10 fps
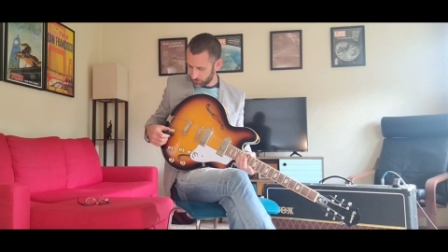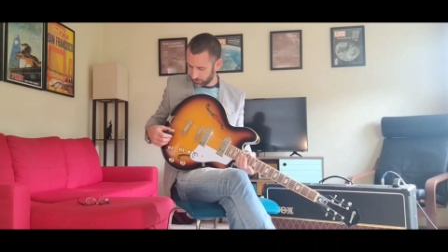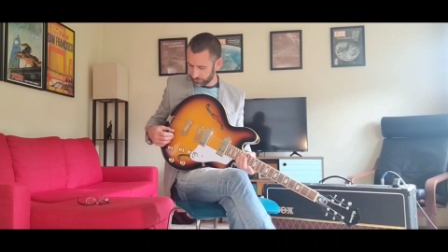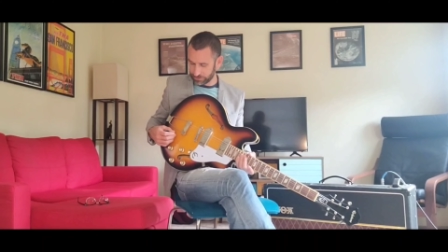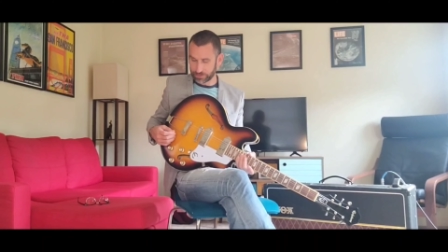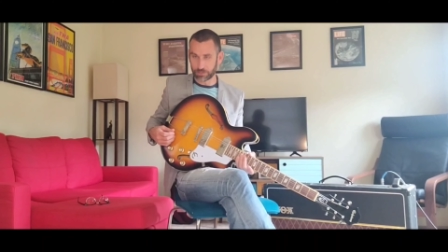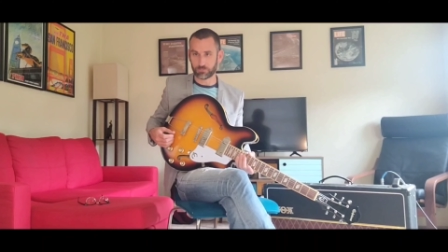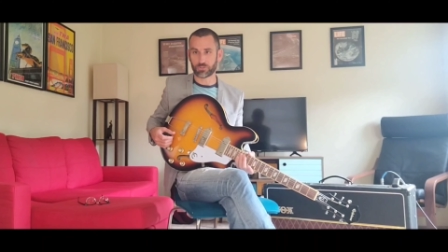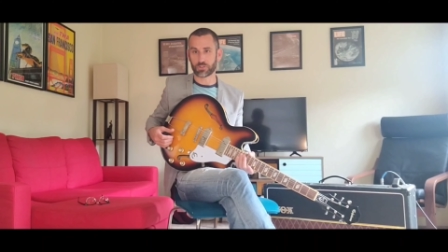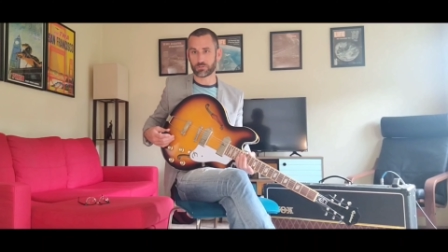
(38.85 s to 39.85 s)
You're going to need
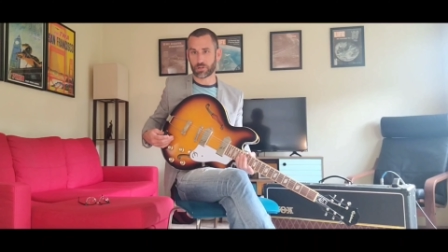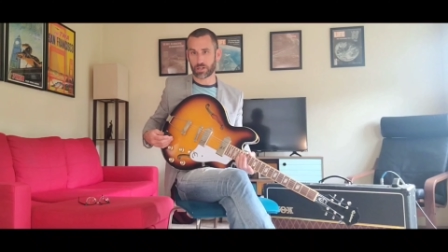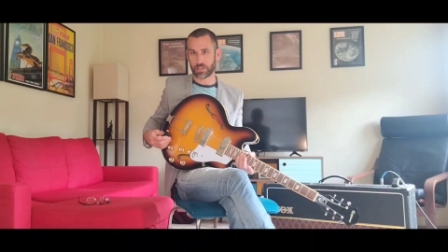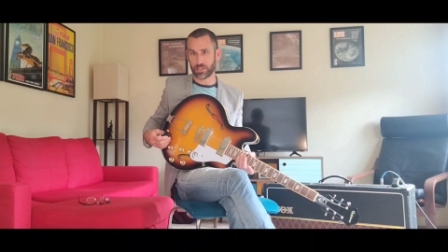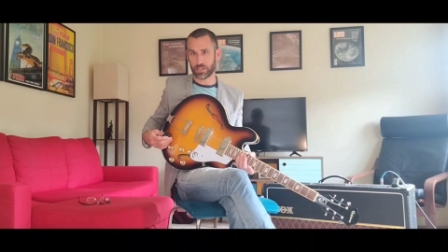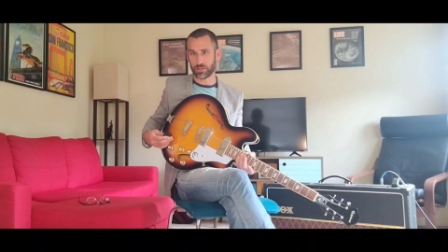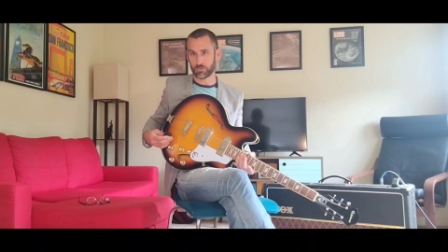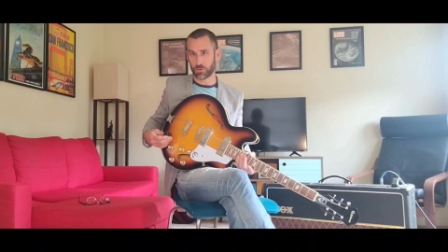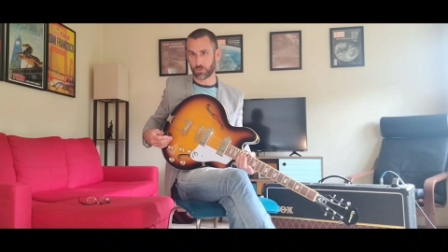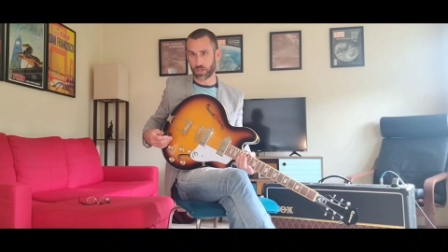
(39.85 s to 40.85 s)
them for the rocking
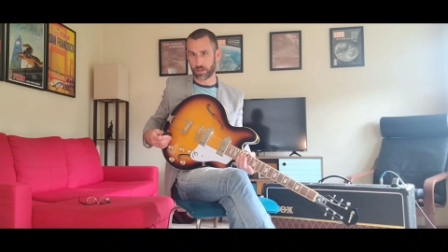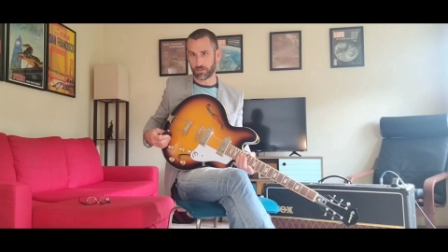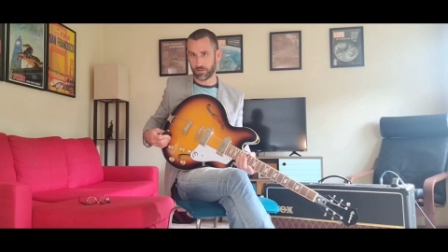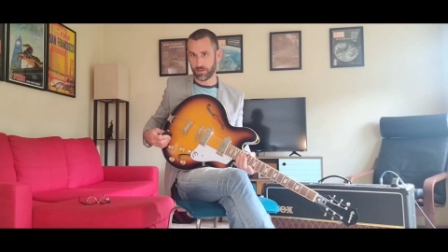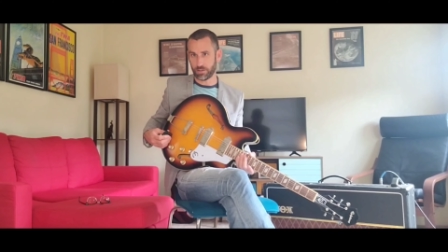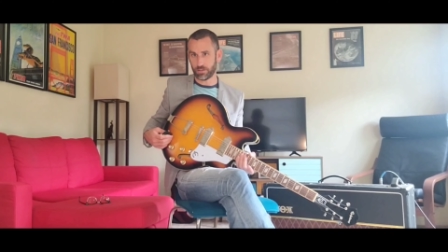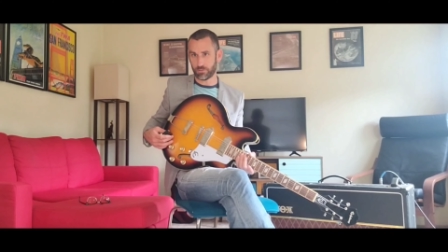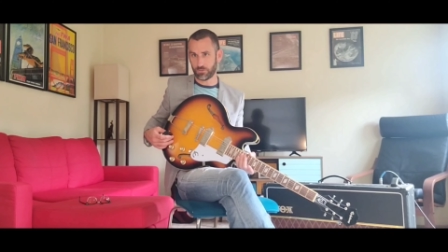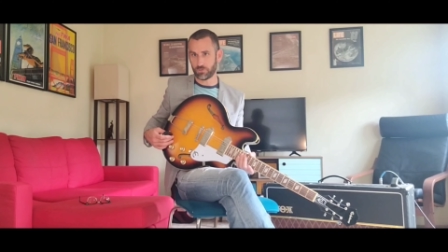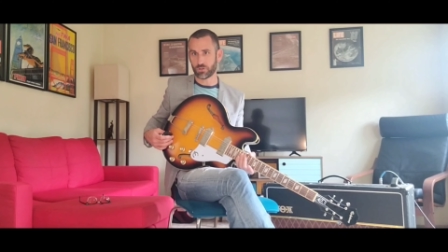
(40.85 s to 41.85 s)
and the rolling in the
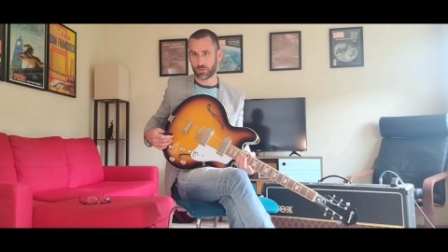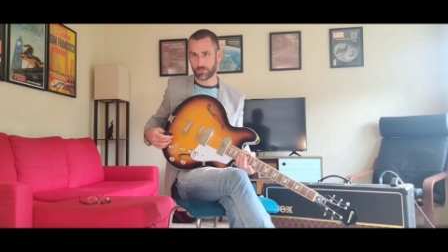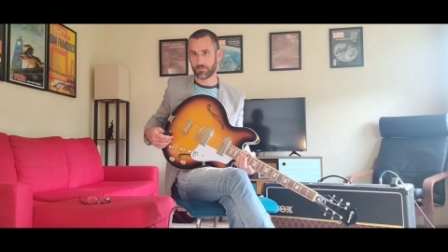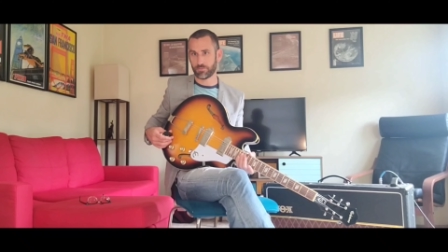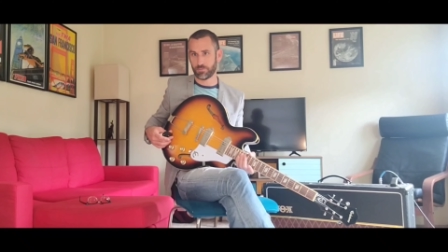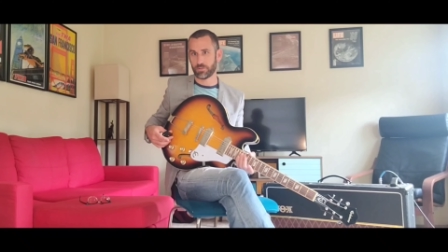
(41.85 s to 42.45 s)
near future.